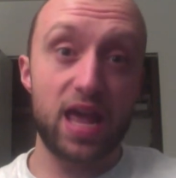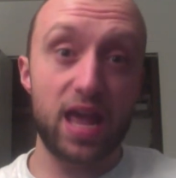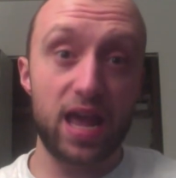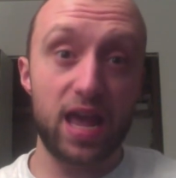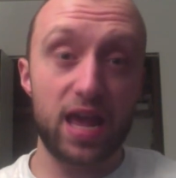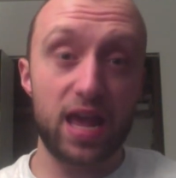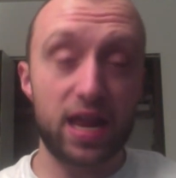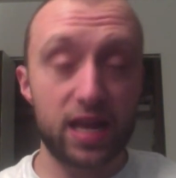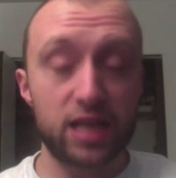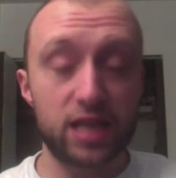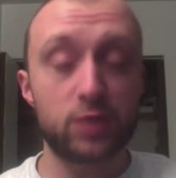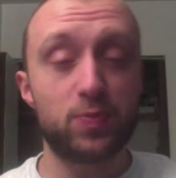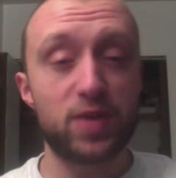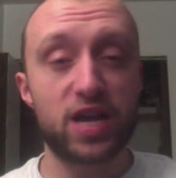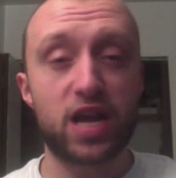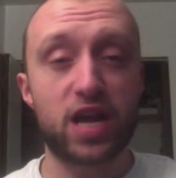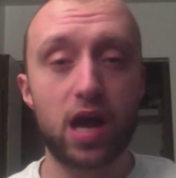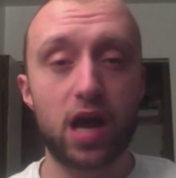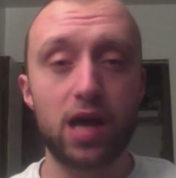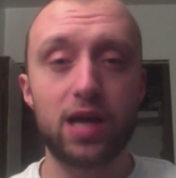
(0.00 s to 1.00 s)
it is
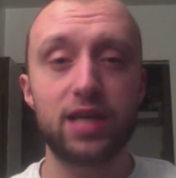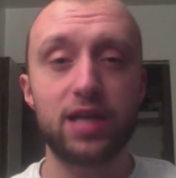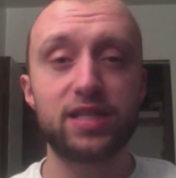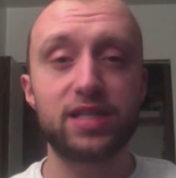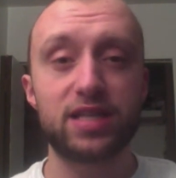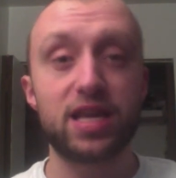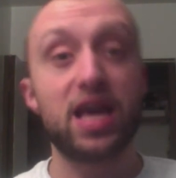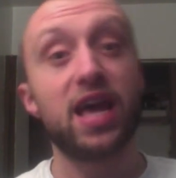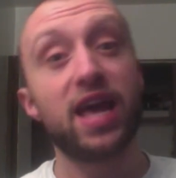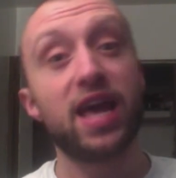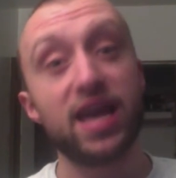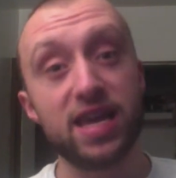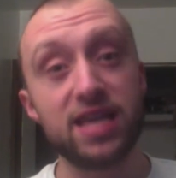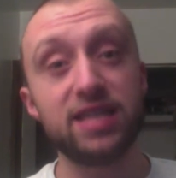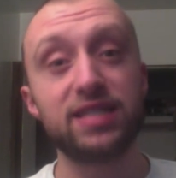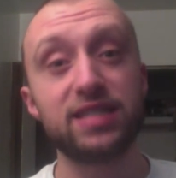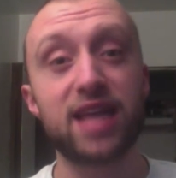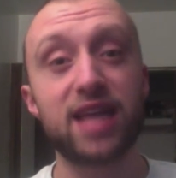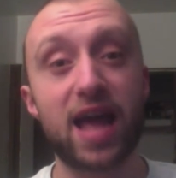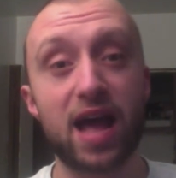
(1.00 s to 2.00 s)
because
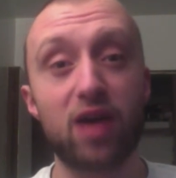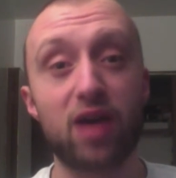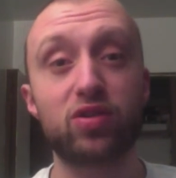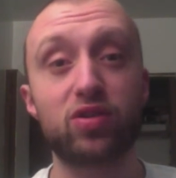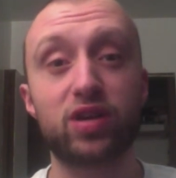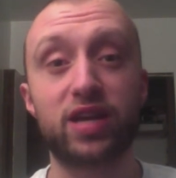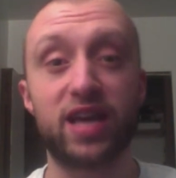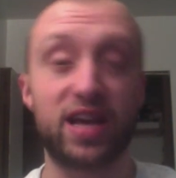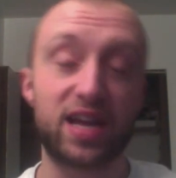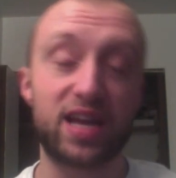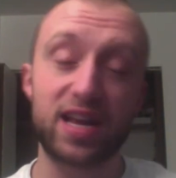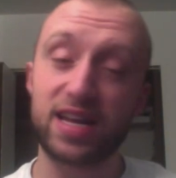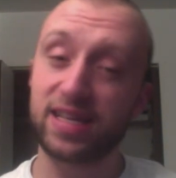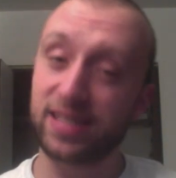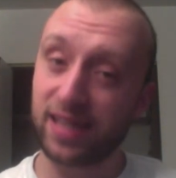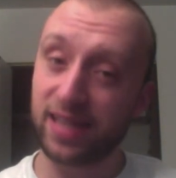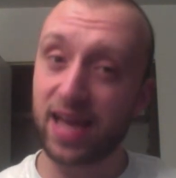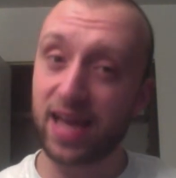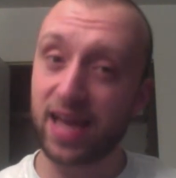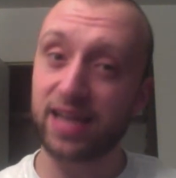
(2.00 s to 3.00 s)
he's now kicking his
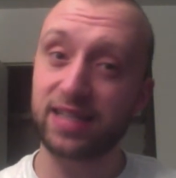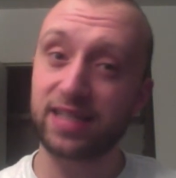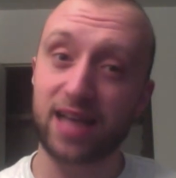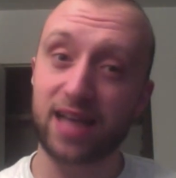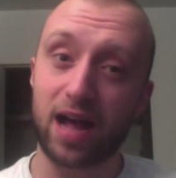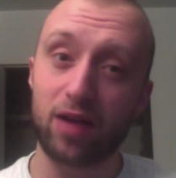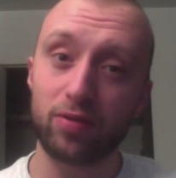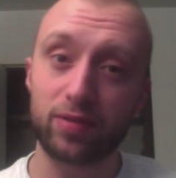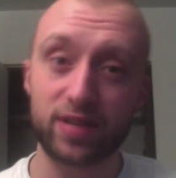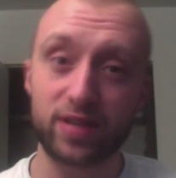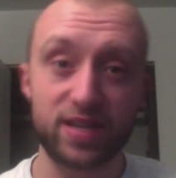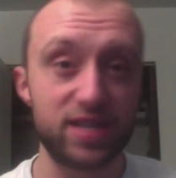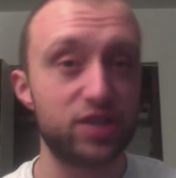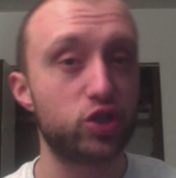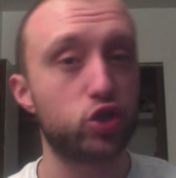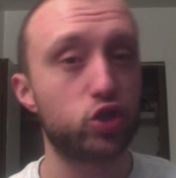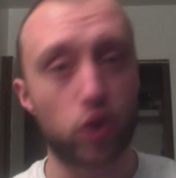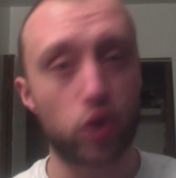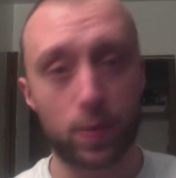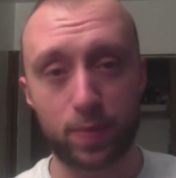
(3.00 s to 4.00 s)
legs out, he's
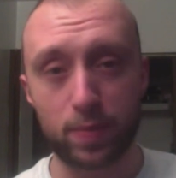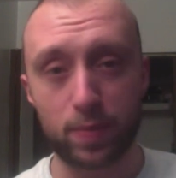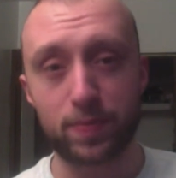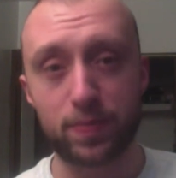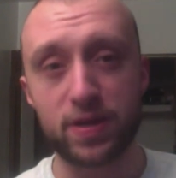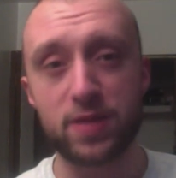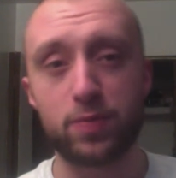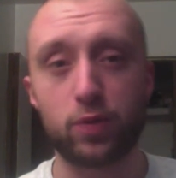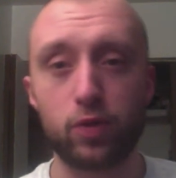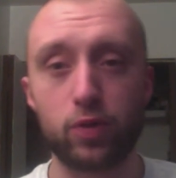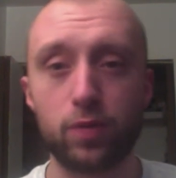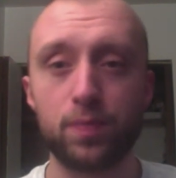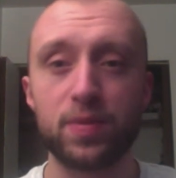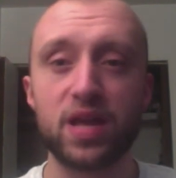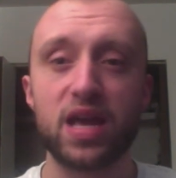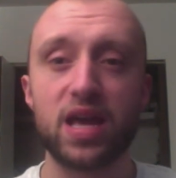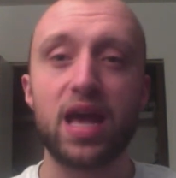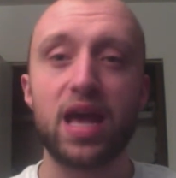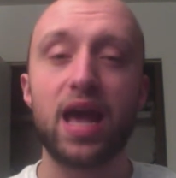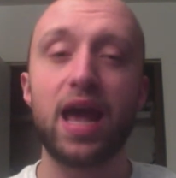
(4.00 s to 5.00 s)
tripping people,
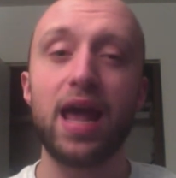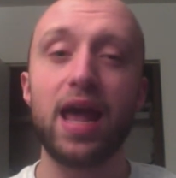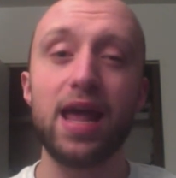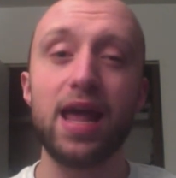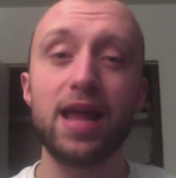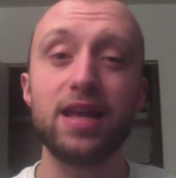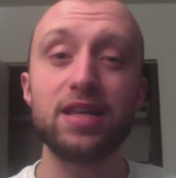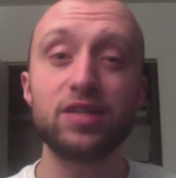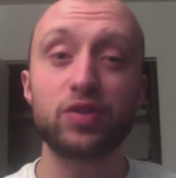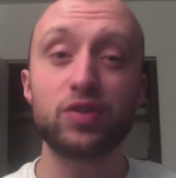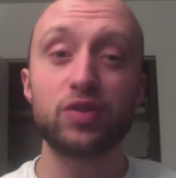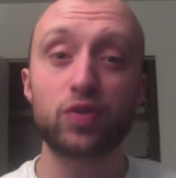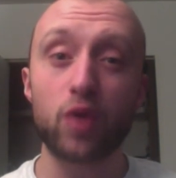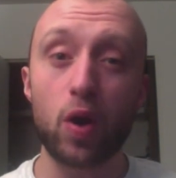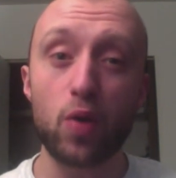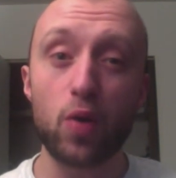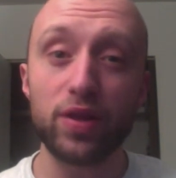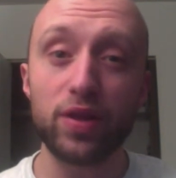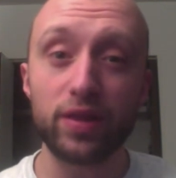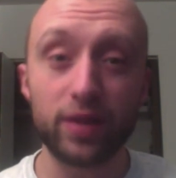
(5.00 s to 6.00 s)
and he's
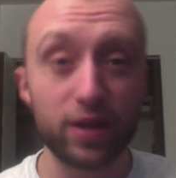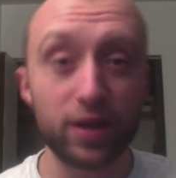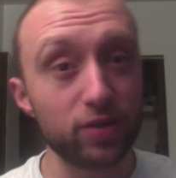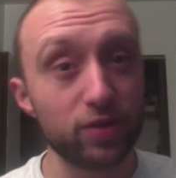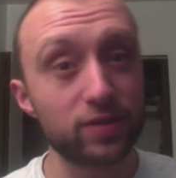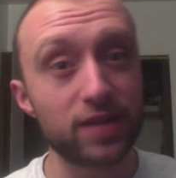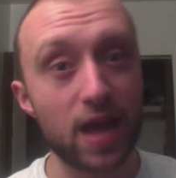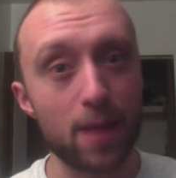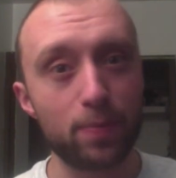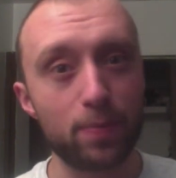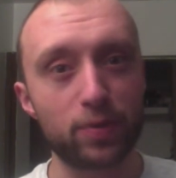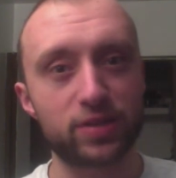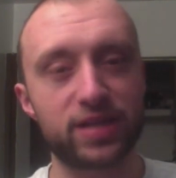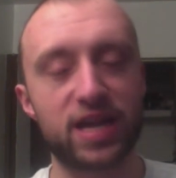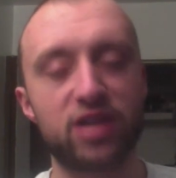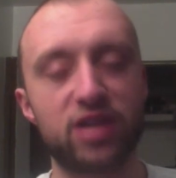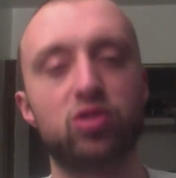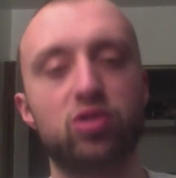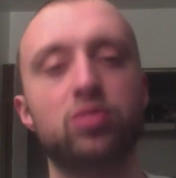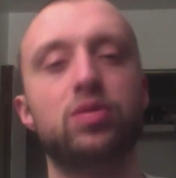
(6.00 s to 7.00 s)
throwing little temper
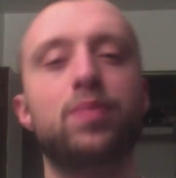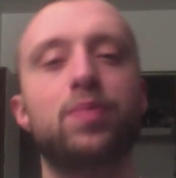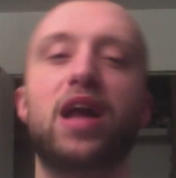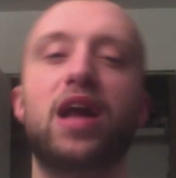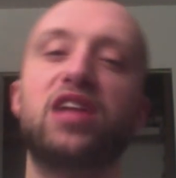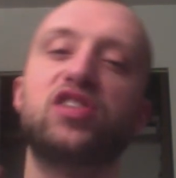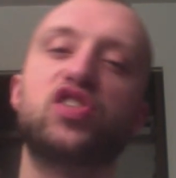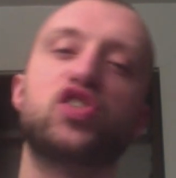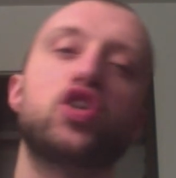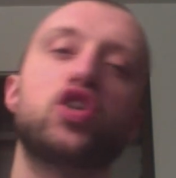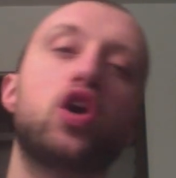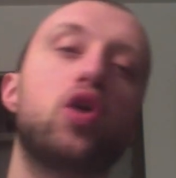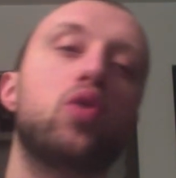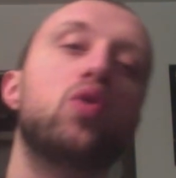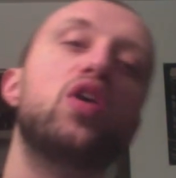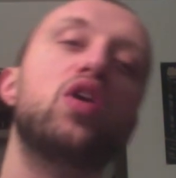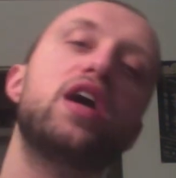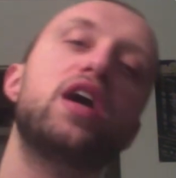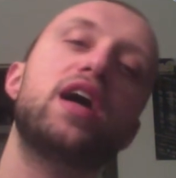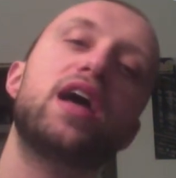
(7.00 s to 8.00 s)
tantrums about it.
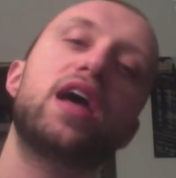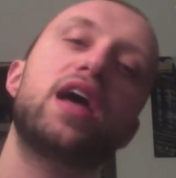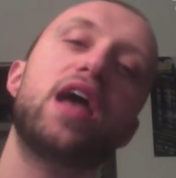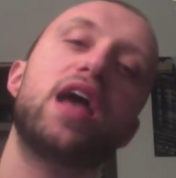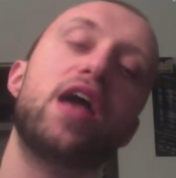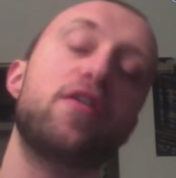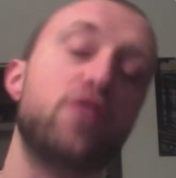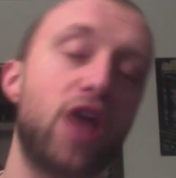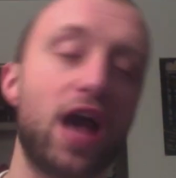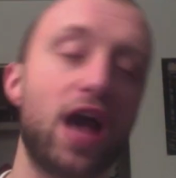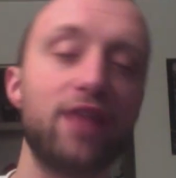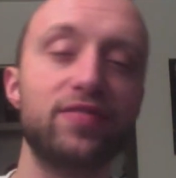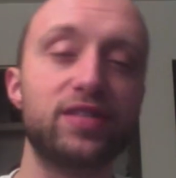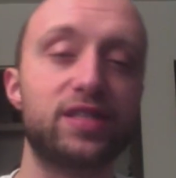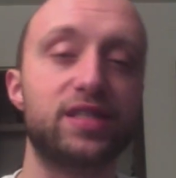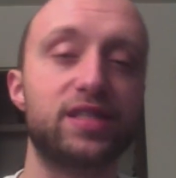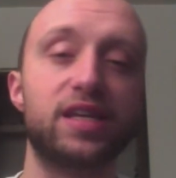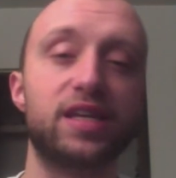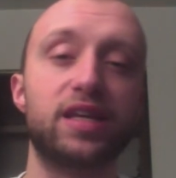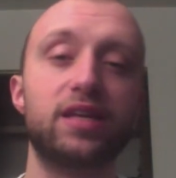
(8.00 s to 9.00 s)
So, if you haven't
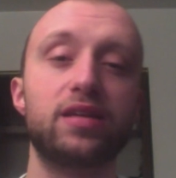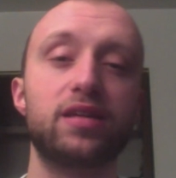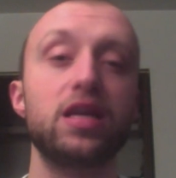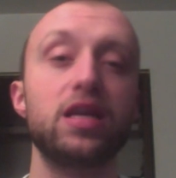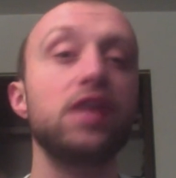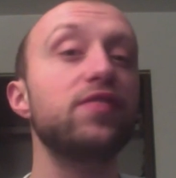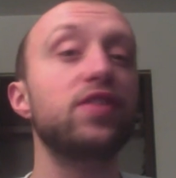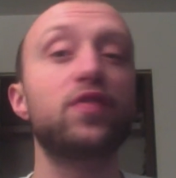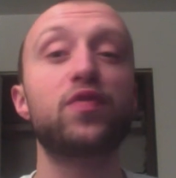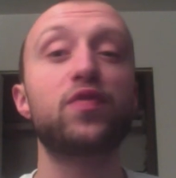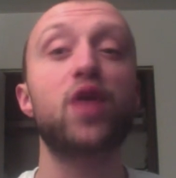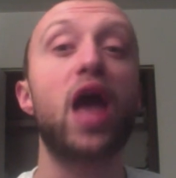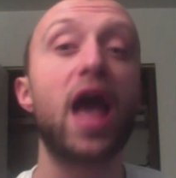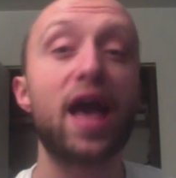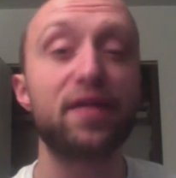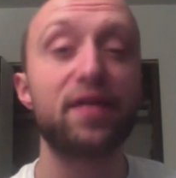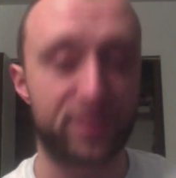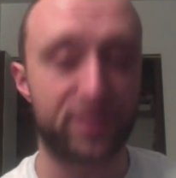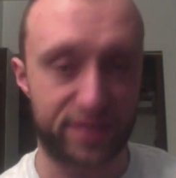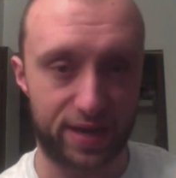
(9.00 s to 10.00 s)
seen it, even if you
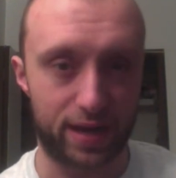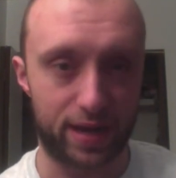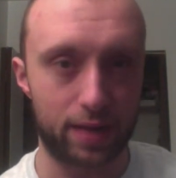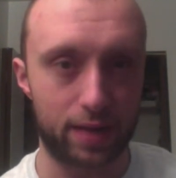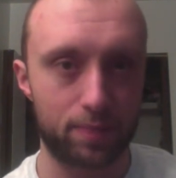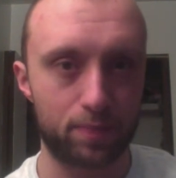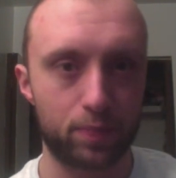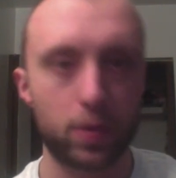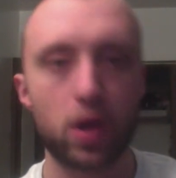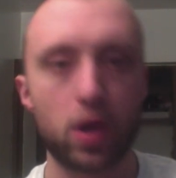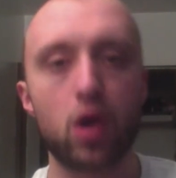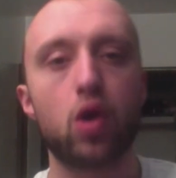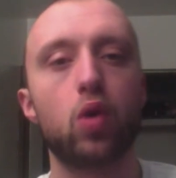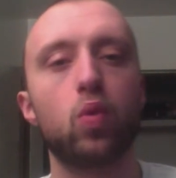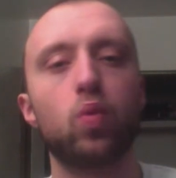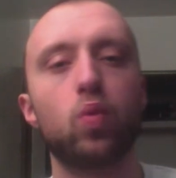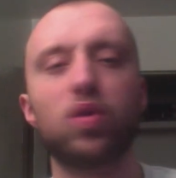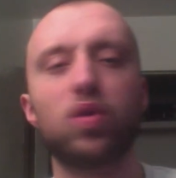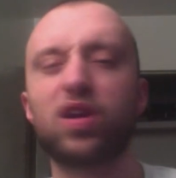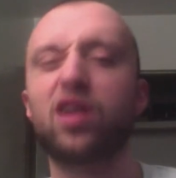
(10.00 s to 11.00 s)
have seen it,
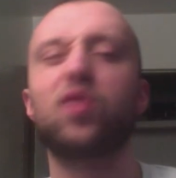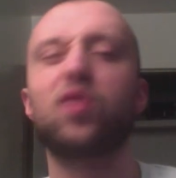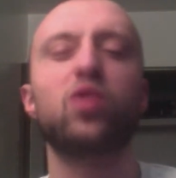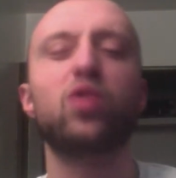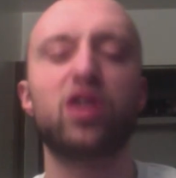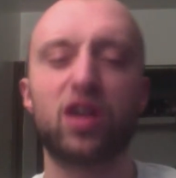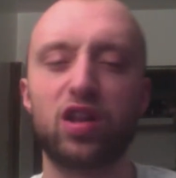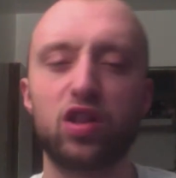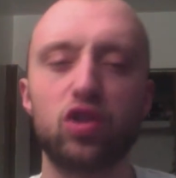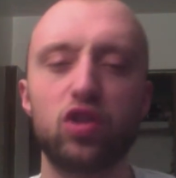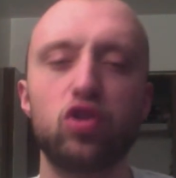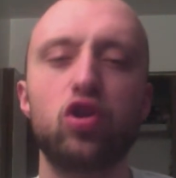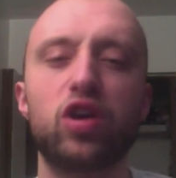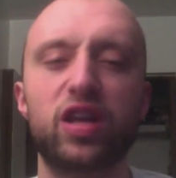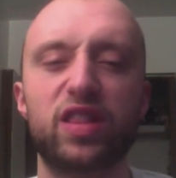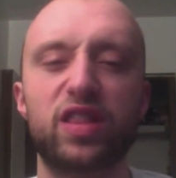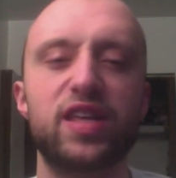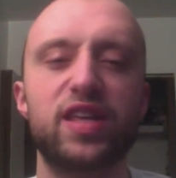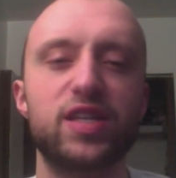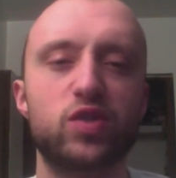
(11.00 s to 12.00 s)
We're gonna look
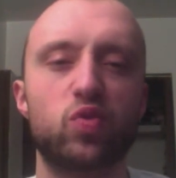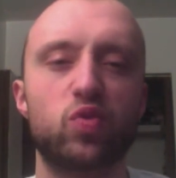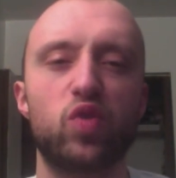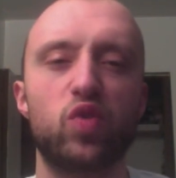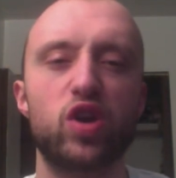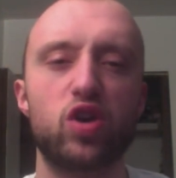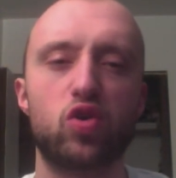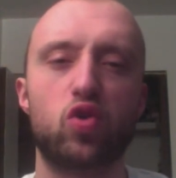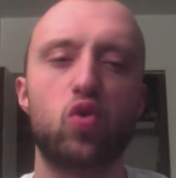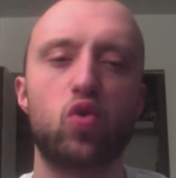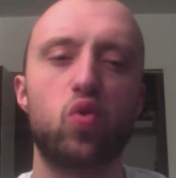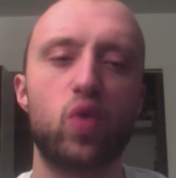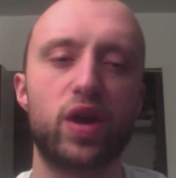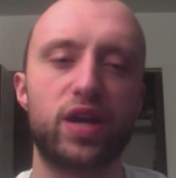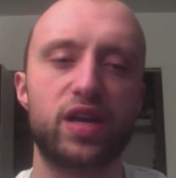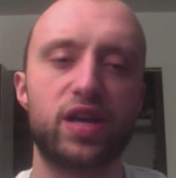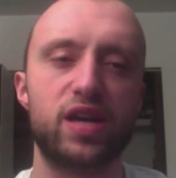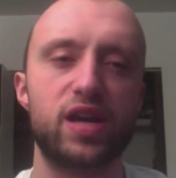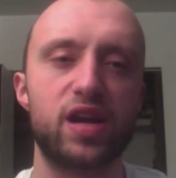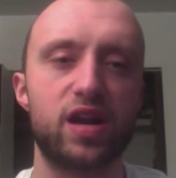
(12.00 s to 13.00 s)
at this real
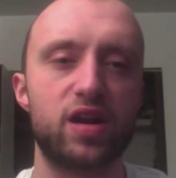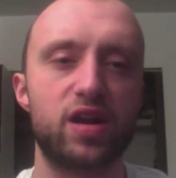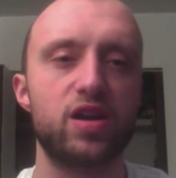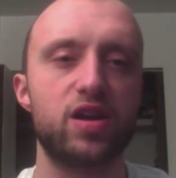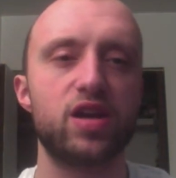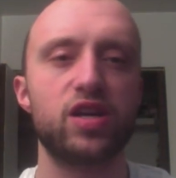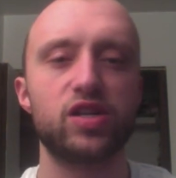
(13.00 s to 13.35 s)
quick here.